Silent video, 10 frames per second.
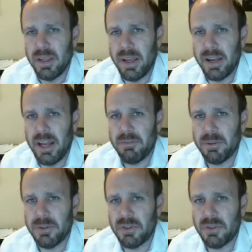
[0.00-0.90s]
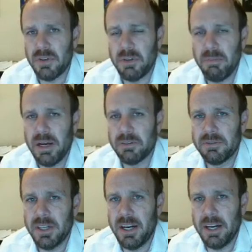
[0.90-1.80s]
And after a certain amount of
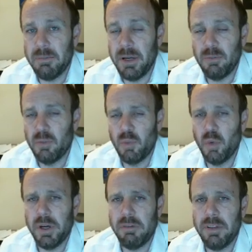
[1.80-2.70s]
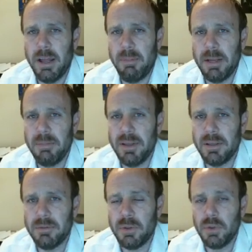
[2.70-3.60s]
time, whatever that may
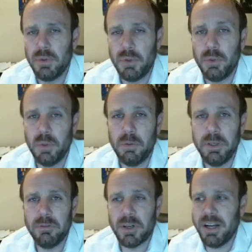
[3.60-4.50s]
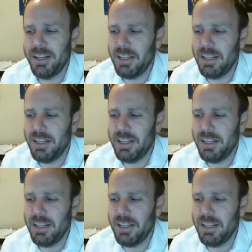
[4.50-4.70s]
be, you will be forgotten.